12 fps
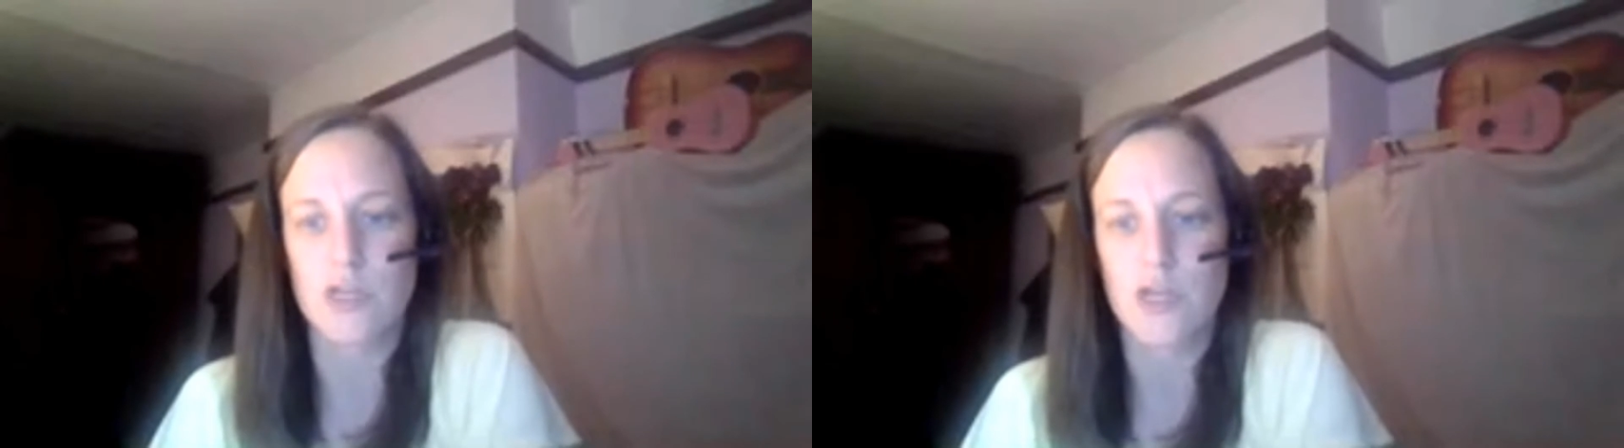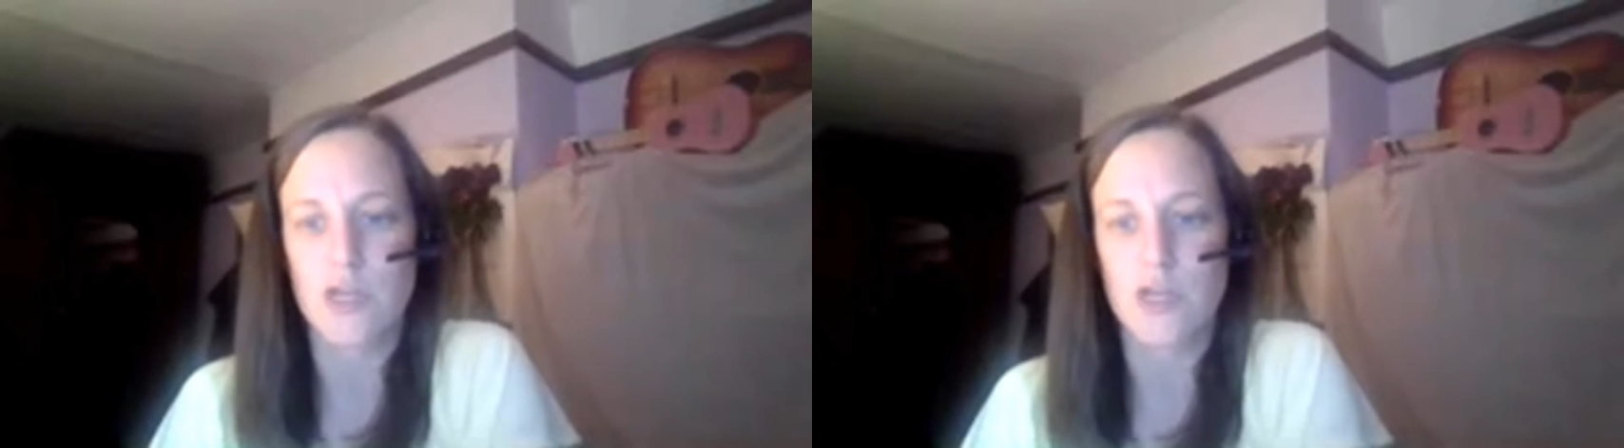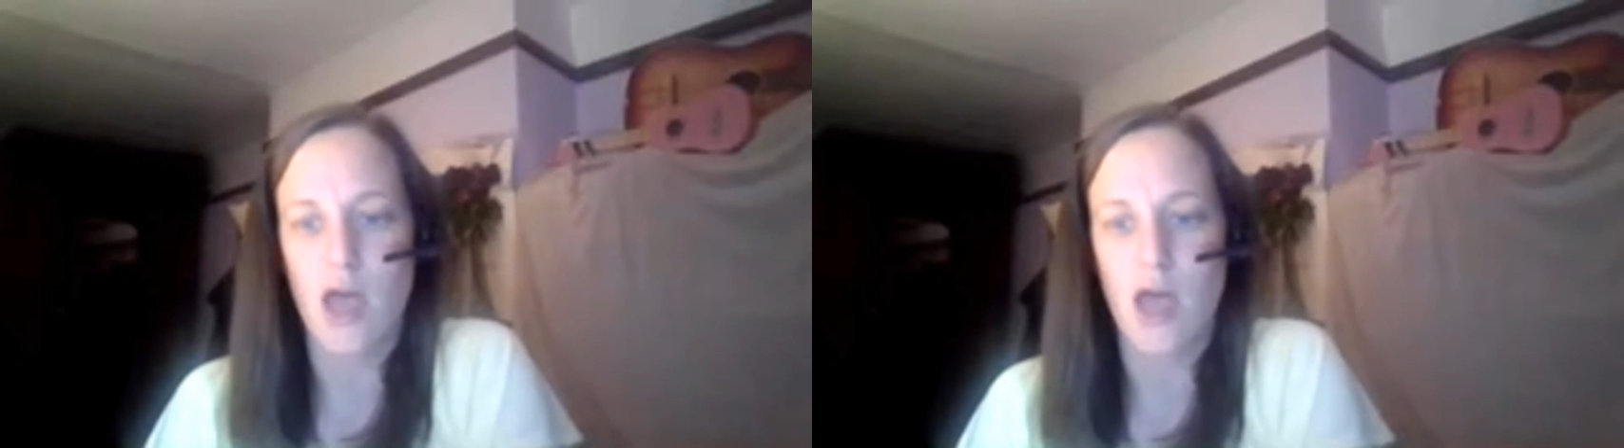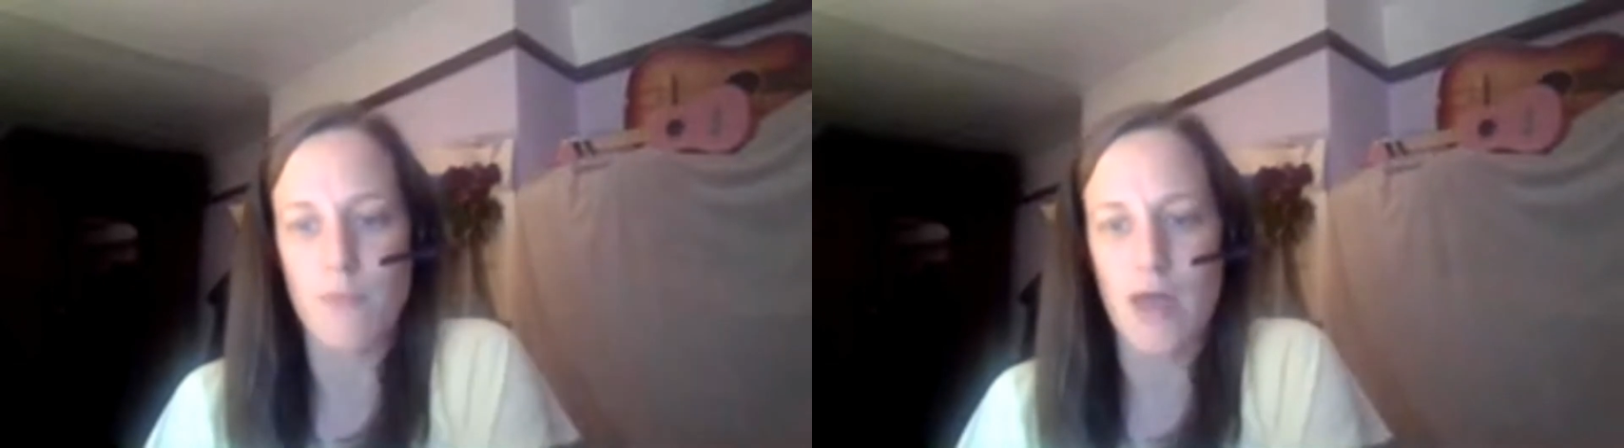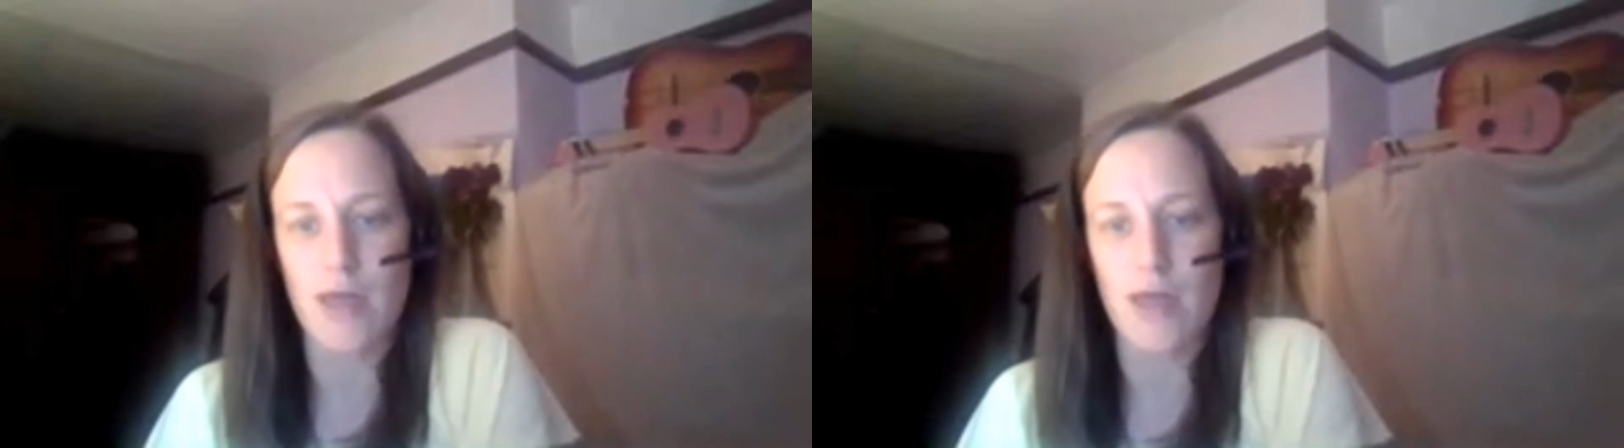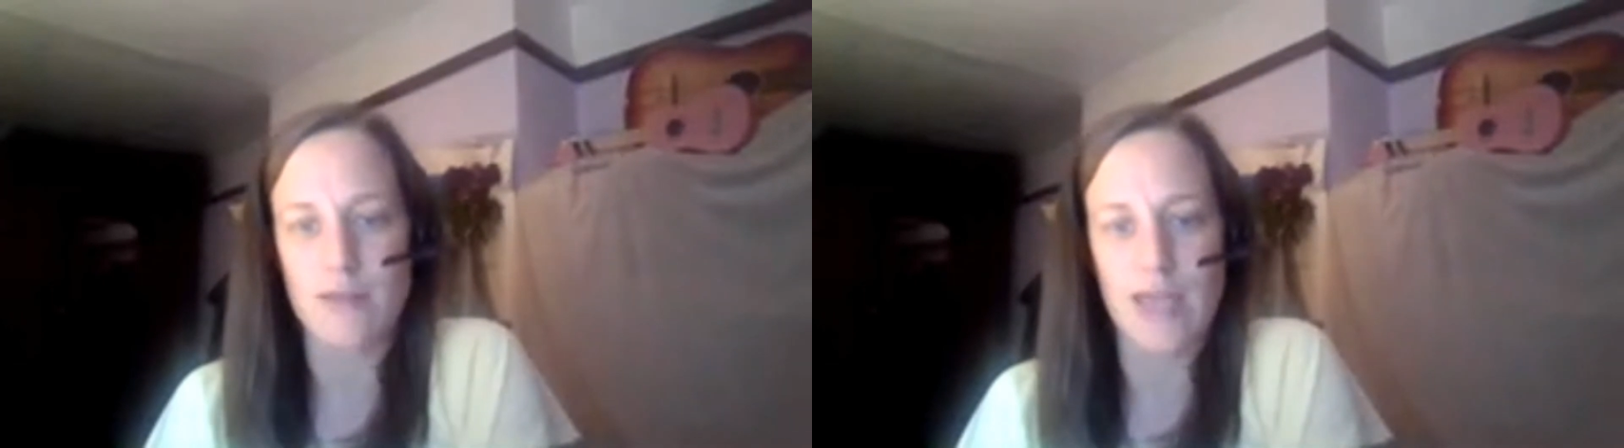
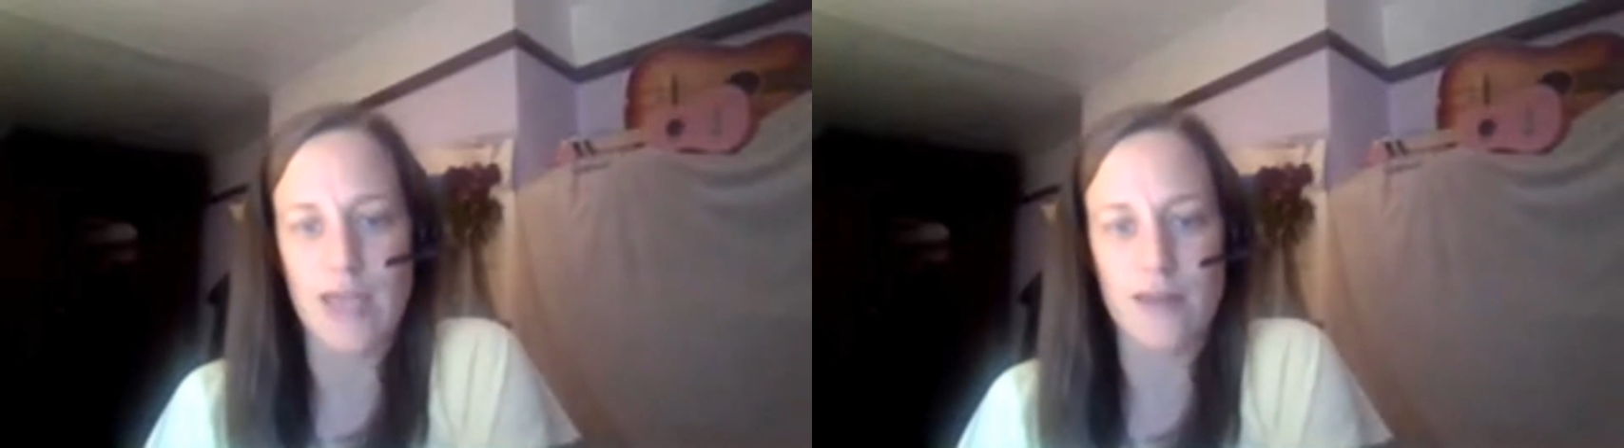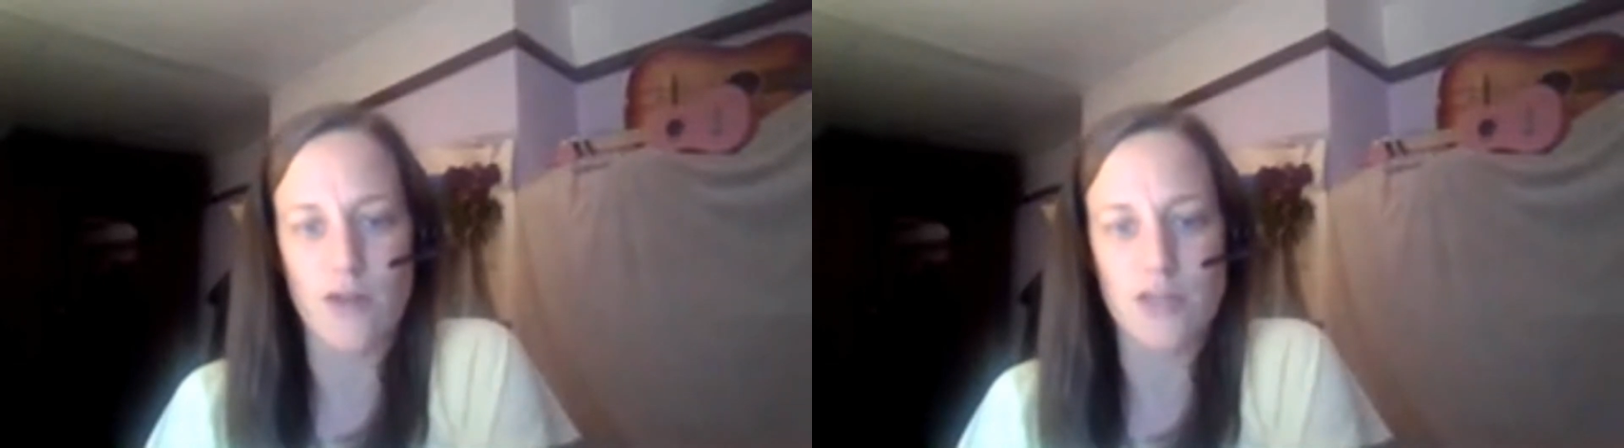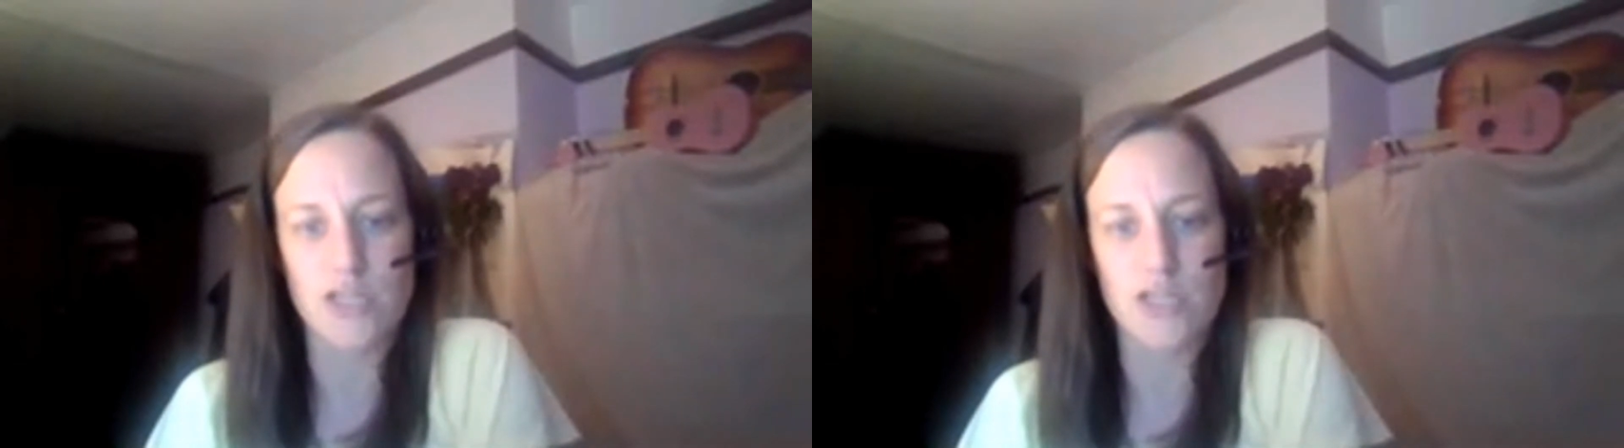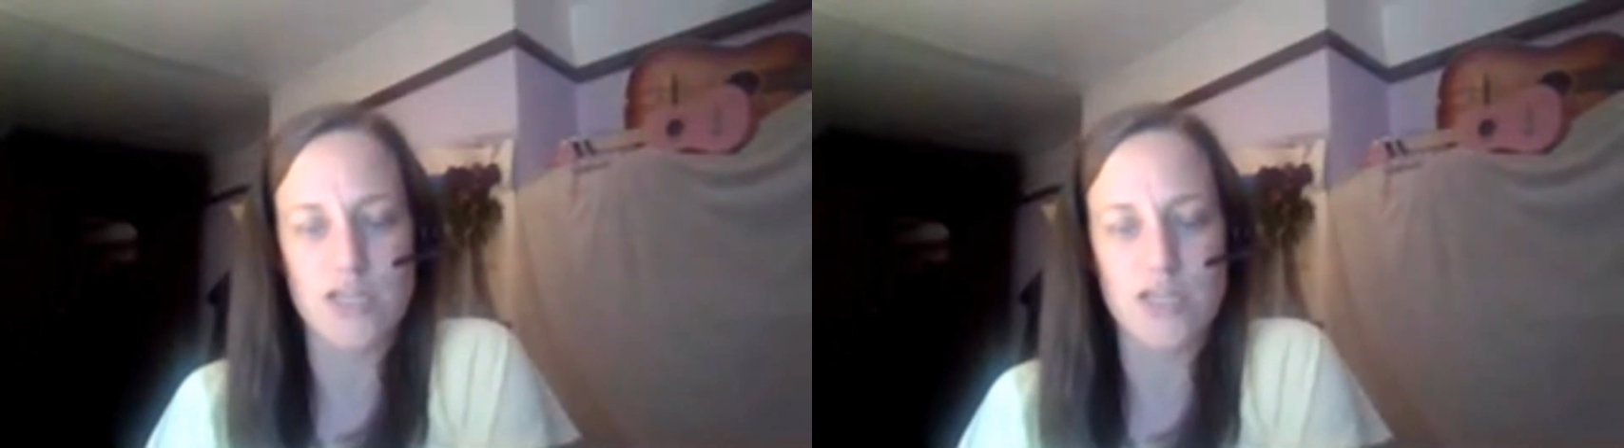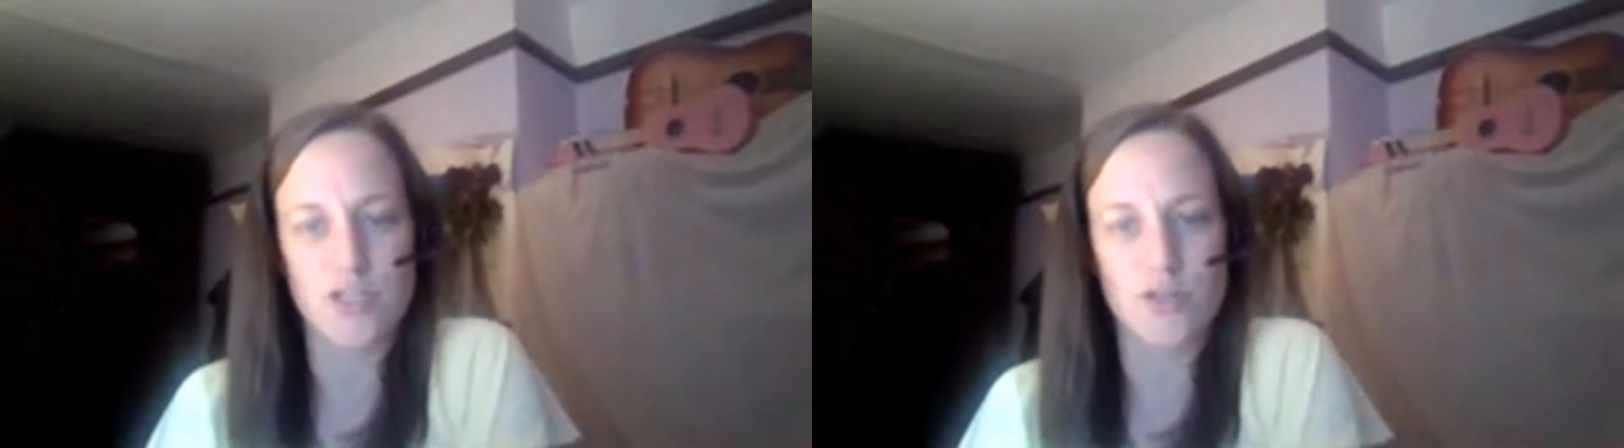at the Adult Education